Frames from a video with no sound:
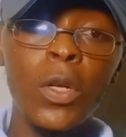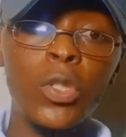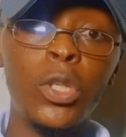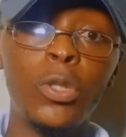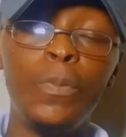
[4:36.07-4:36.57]

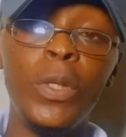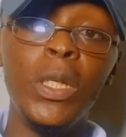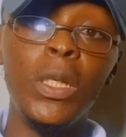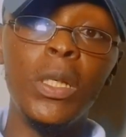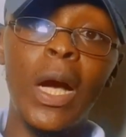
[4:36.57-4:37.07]
So you could
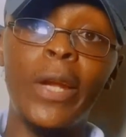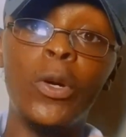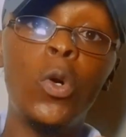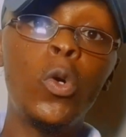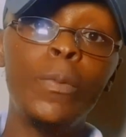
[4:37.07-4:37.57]
be at
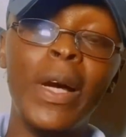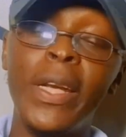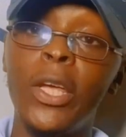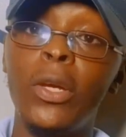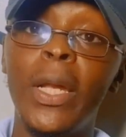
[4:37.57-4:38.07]
home and
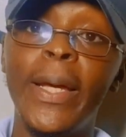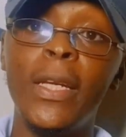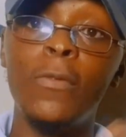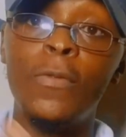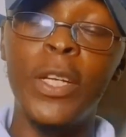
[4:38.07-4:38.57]
then you're
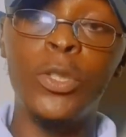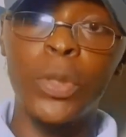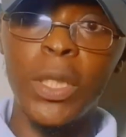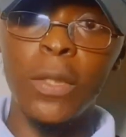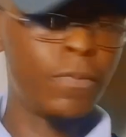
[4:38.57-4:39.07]
learning
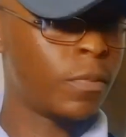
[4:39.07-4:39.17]
virtually.